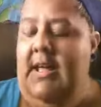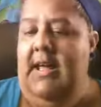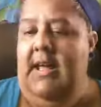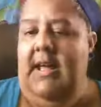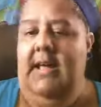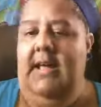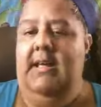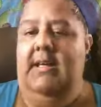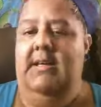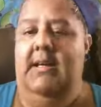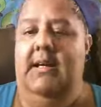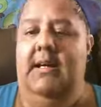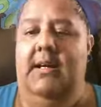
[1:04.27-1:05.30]

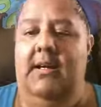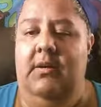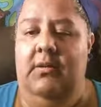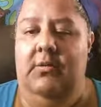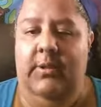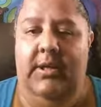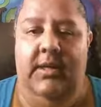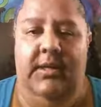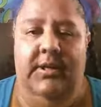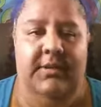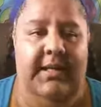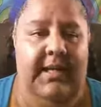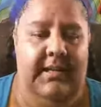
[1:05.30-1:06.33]
And we are
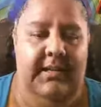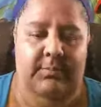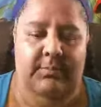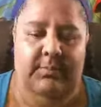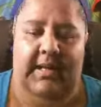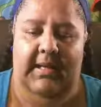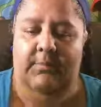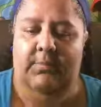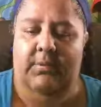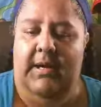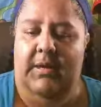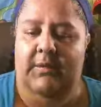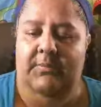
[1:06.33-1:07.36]
united, black and
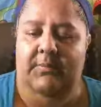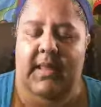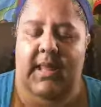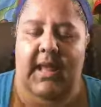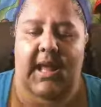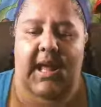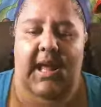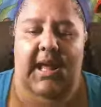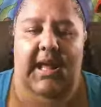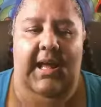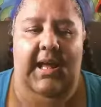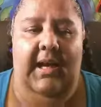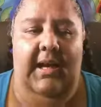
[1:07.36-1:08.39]
brown.
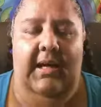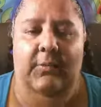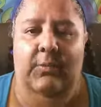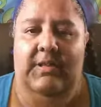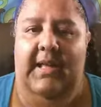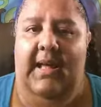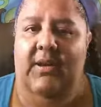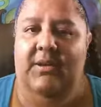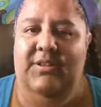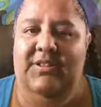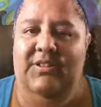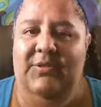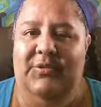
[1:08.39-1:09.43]
And
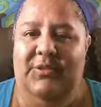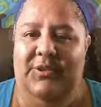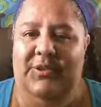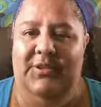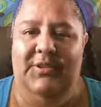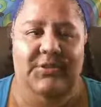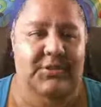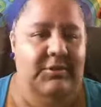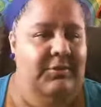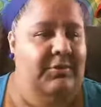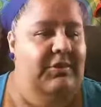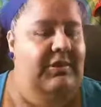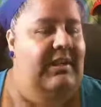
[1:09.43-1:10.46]
without further
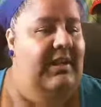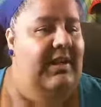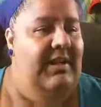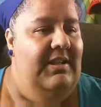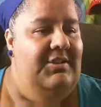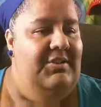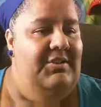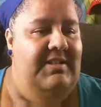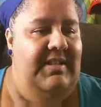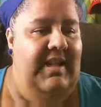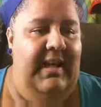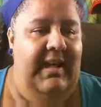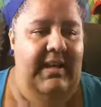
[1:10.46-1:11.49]
ado,
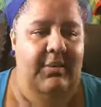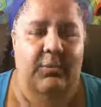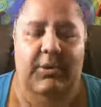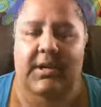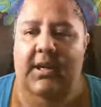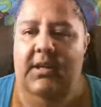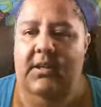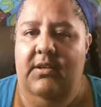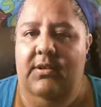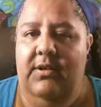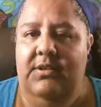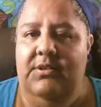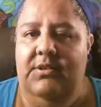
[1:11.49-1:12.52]
today we are
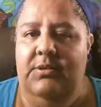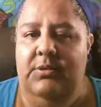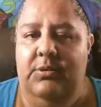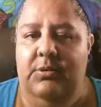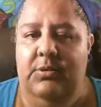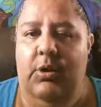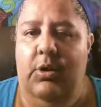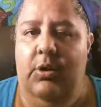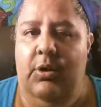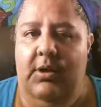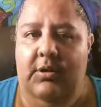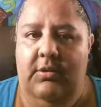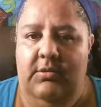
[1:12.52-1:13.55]
going to do
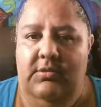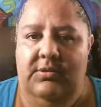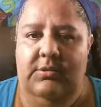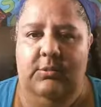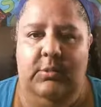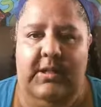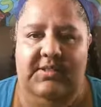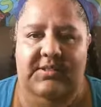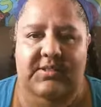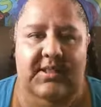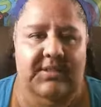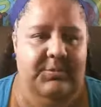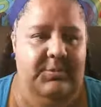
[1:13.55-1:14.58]
oracles.
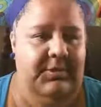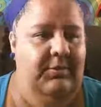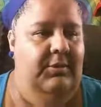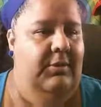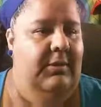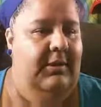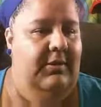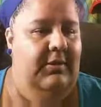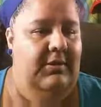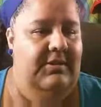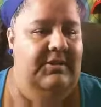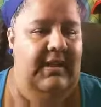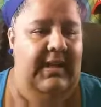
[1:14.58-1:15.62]
Wednesdays we do
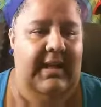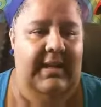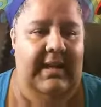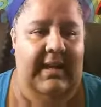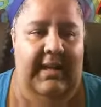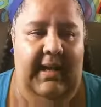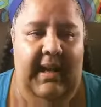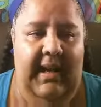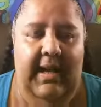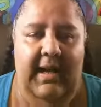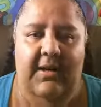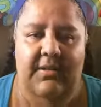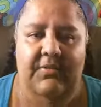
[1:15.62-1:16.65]
oracles. And I
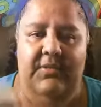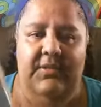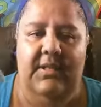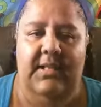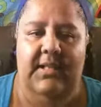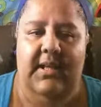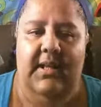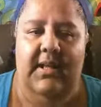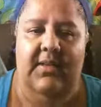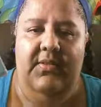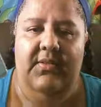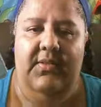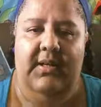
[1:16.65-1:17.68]
have
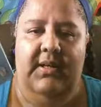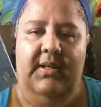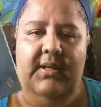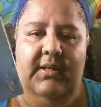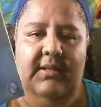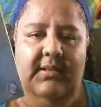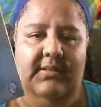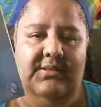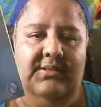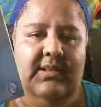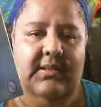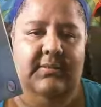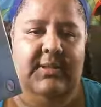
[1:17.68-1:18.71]
the
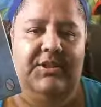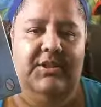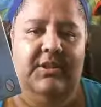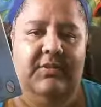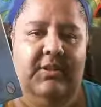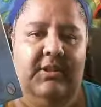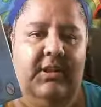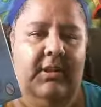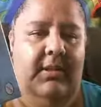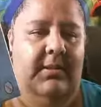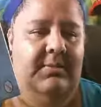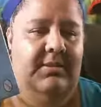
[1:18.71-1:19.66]
Celebration of Love